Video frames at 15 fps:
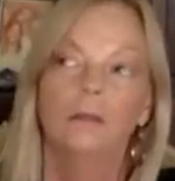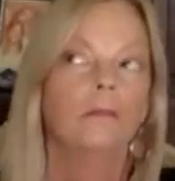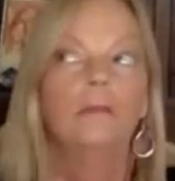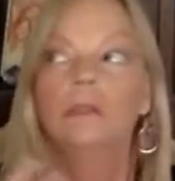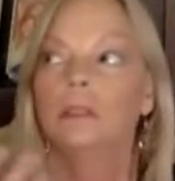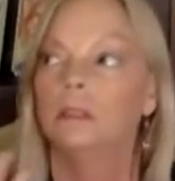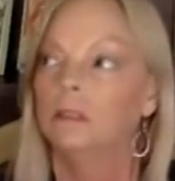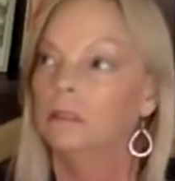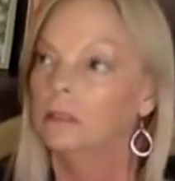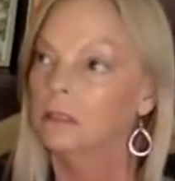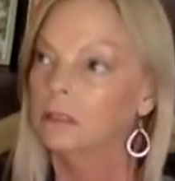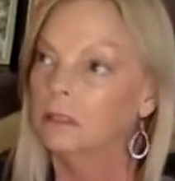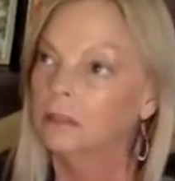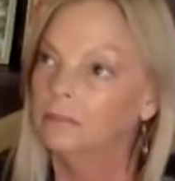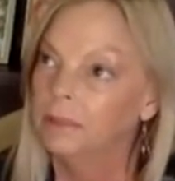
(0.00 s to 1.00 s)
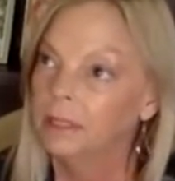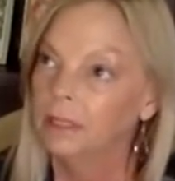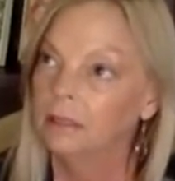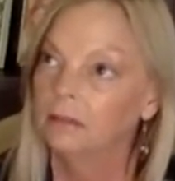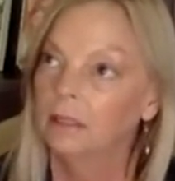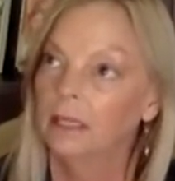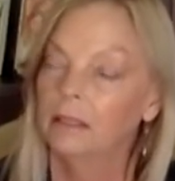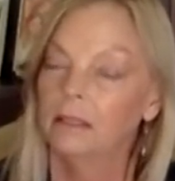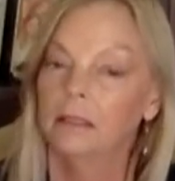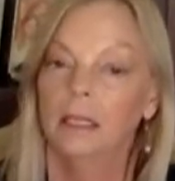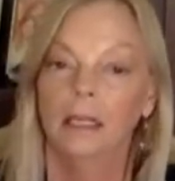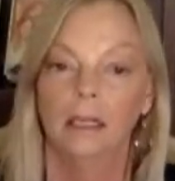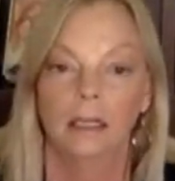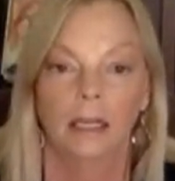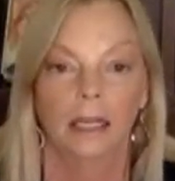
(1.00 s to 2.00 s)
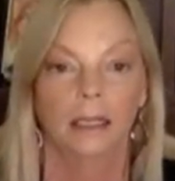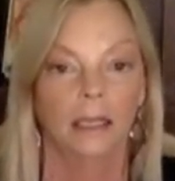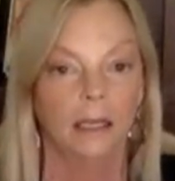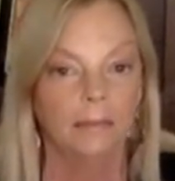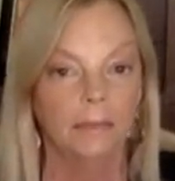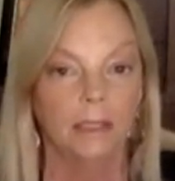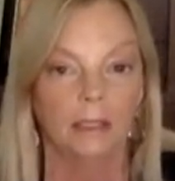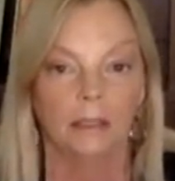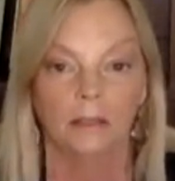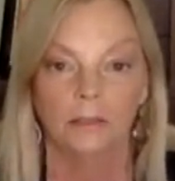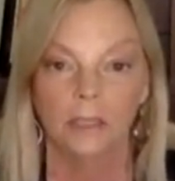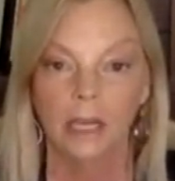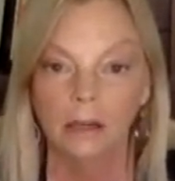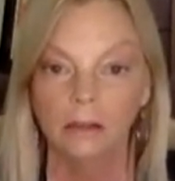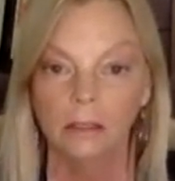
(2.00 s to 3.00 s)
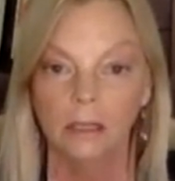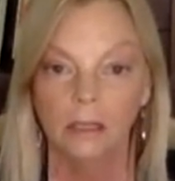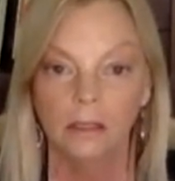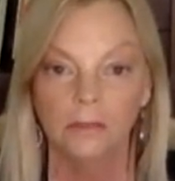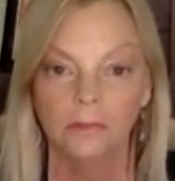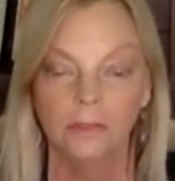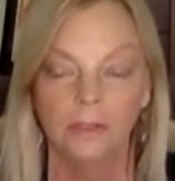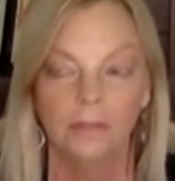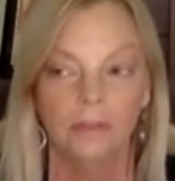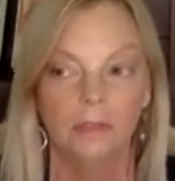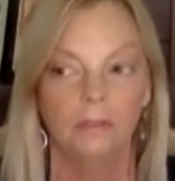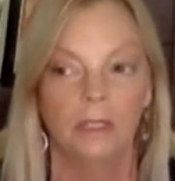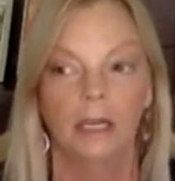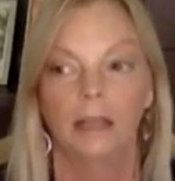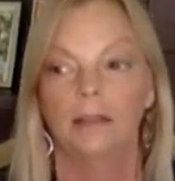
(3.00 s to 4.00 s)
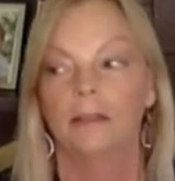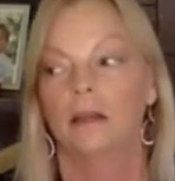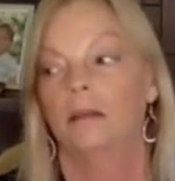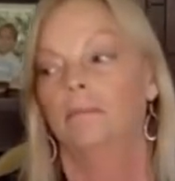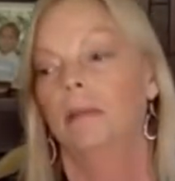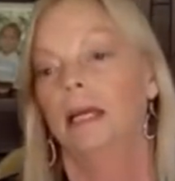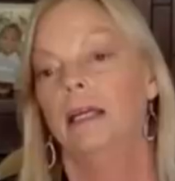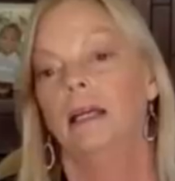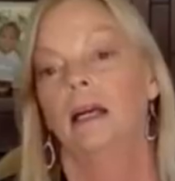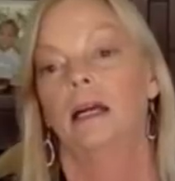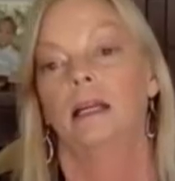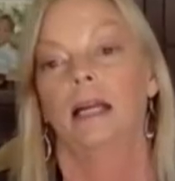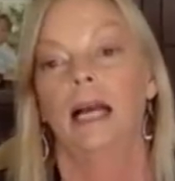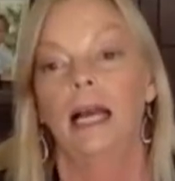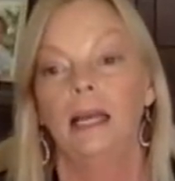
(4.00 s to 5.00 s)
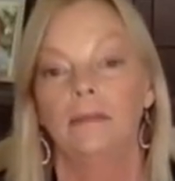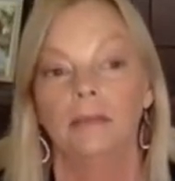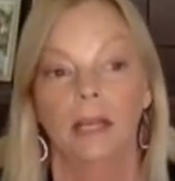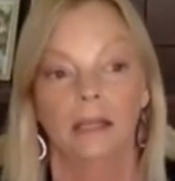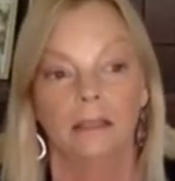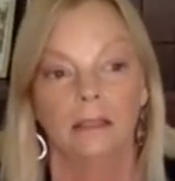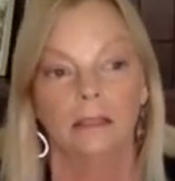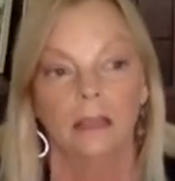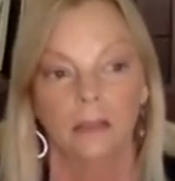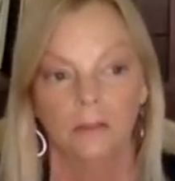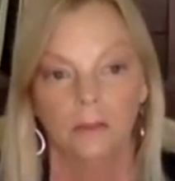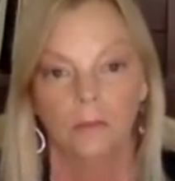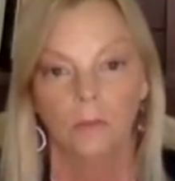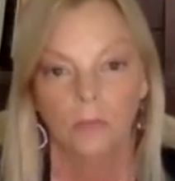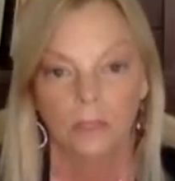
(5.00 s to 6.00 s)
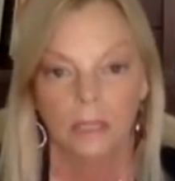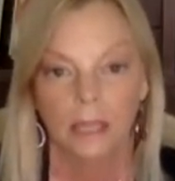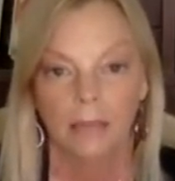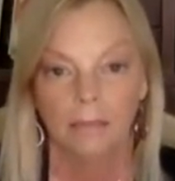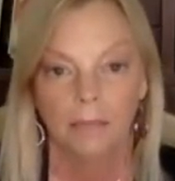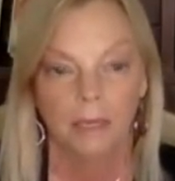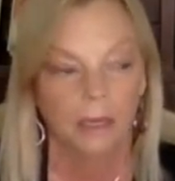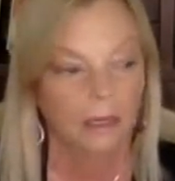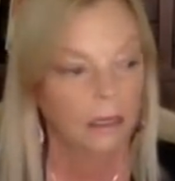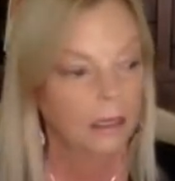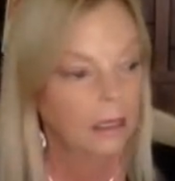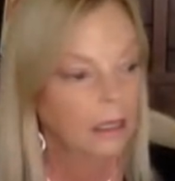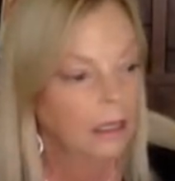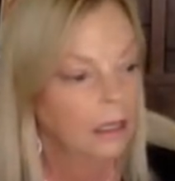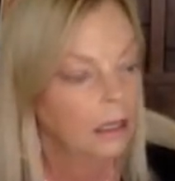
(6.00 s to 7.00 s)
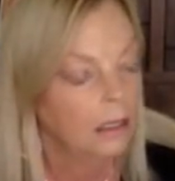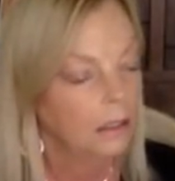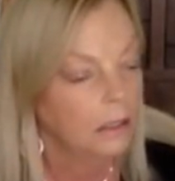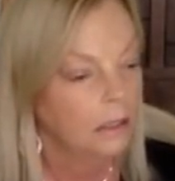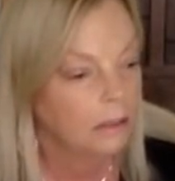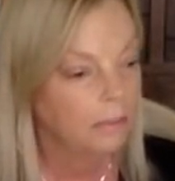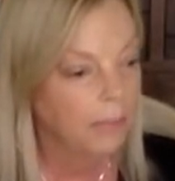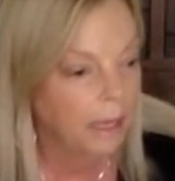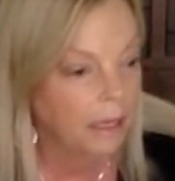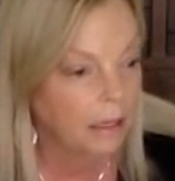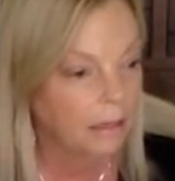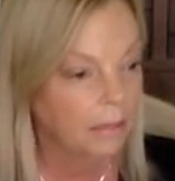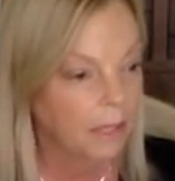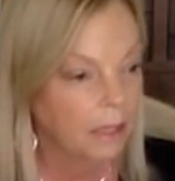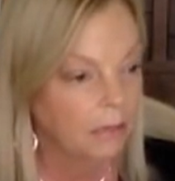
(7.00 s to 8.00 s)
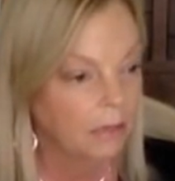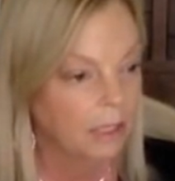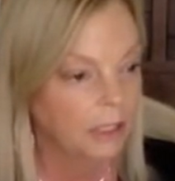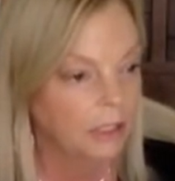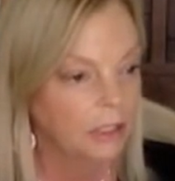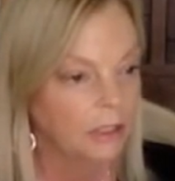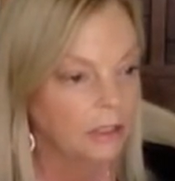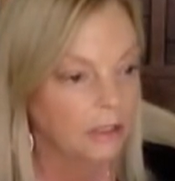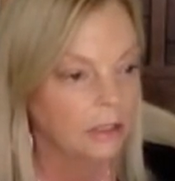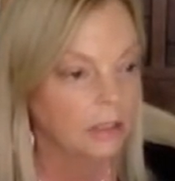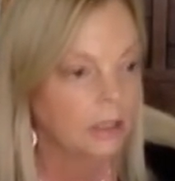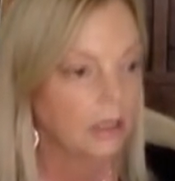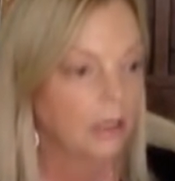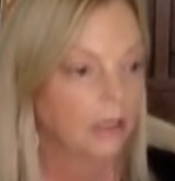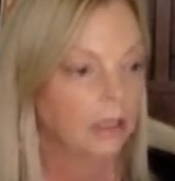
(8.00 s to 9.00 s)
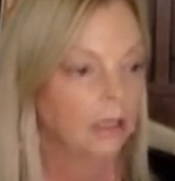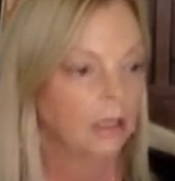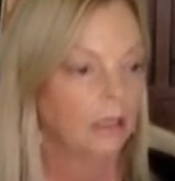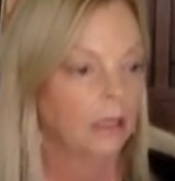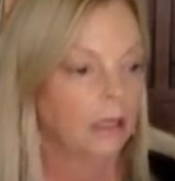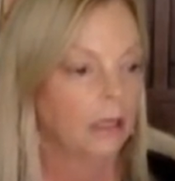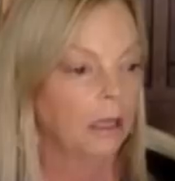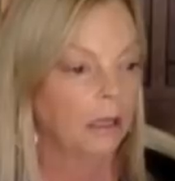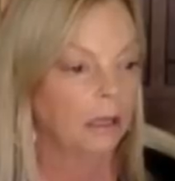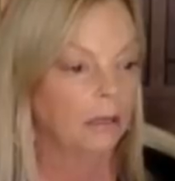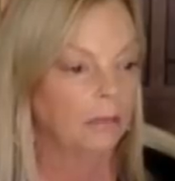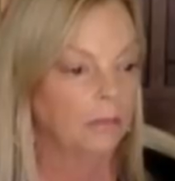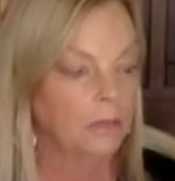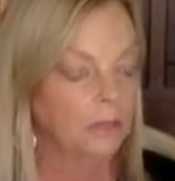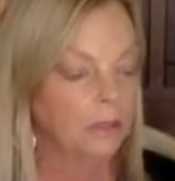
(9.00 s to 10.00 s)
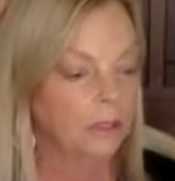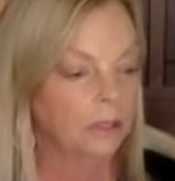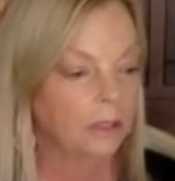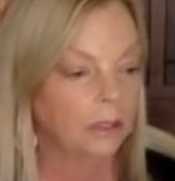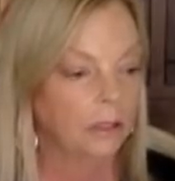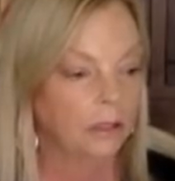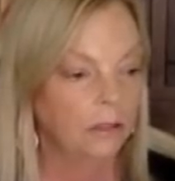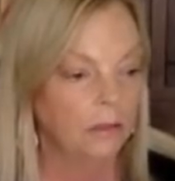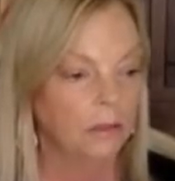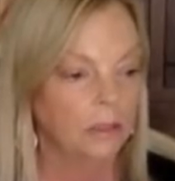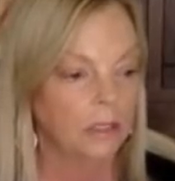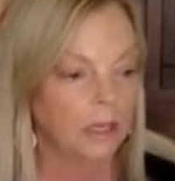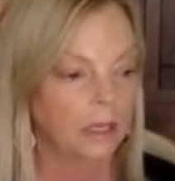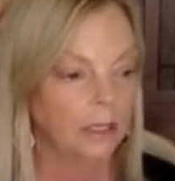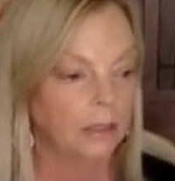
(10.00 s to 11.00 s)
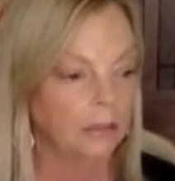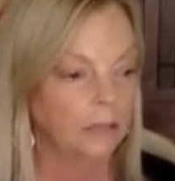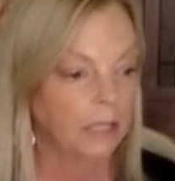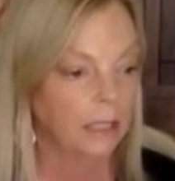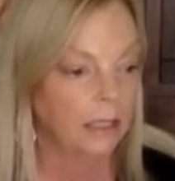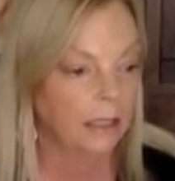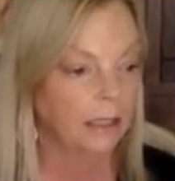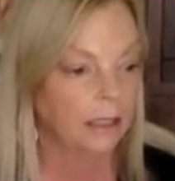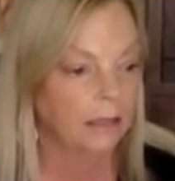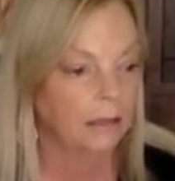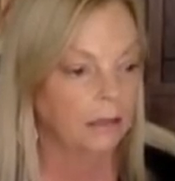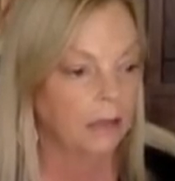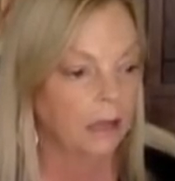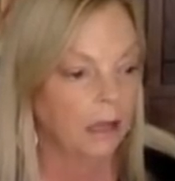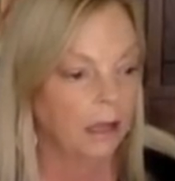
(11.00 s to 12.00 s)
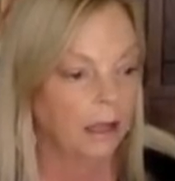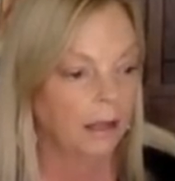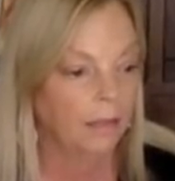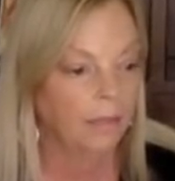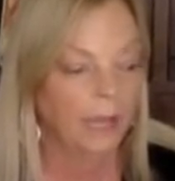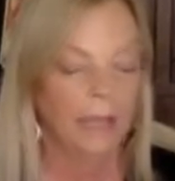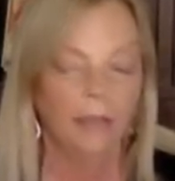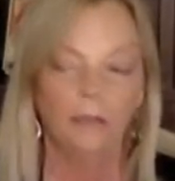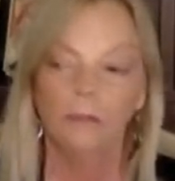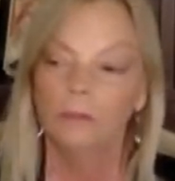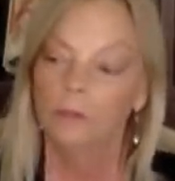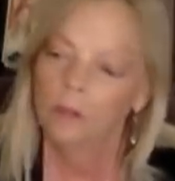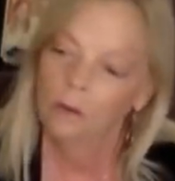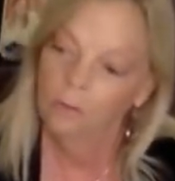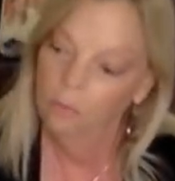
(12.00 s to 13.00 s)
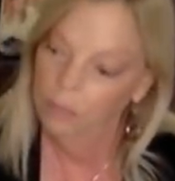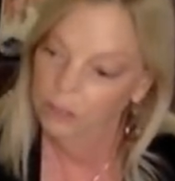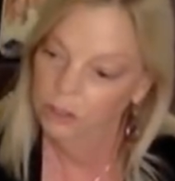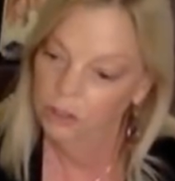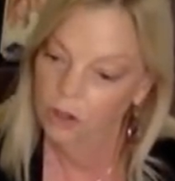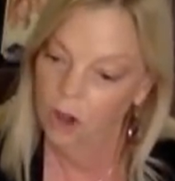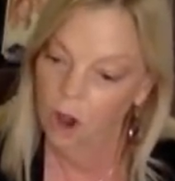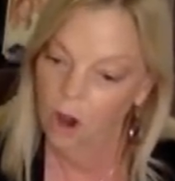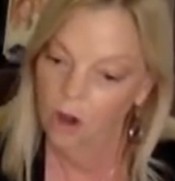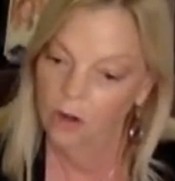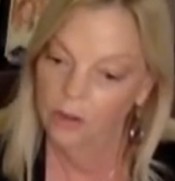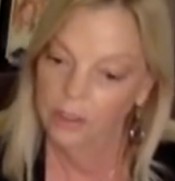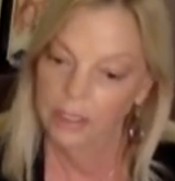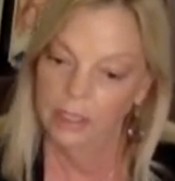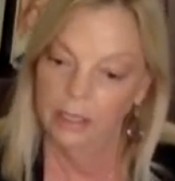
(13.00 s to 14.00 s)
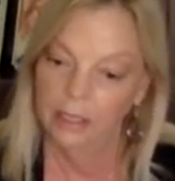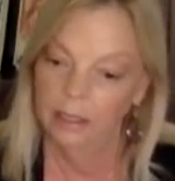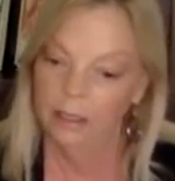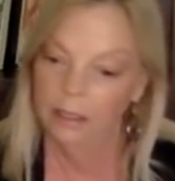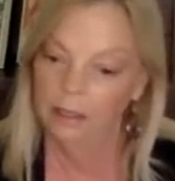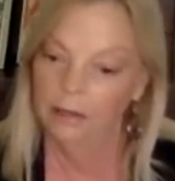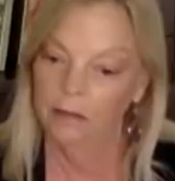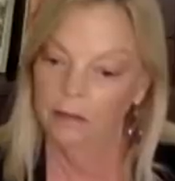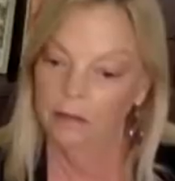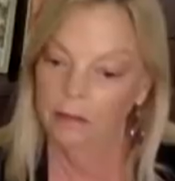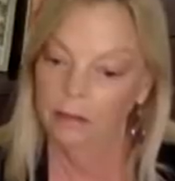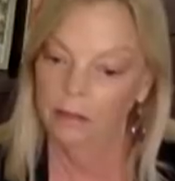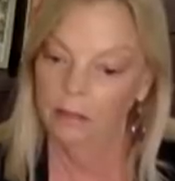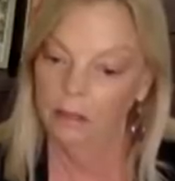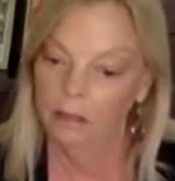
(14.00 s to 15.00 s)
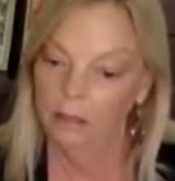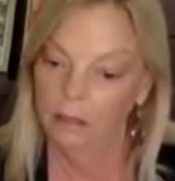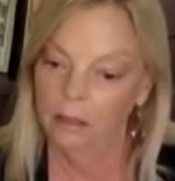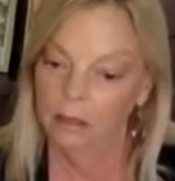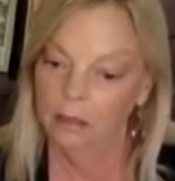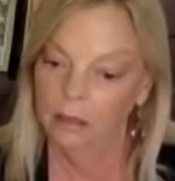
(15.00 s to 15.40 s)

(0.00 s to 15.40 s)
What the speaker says: really couldn't sleep again last night and I kept getting the Tower card for everyone, I thought, my God, I have got to tell them what's happening. So Becca, my question to you is, are you getting, I don't know which card in the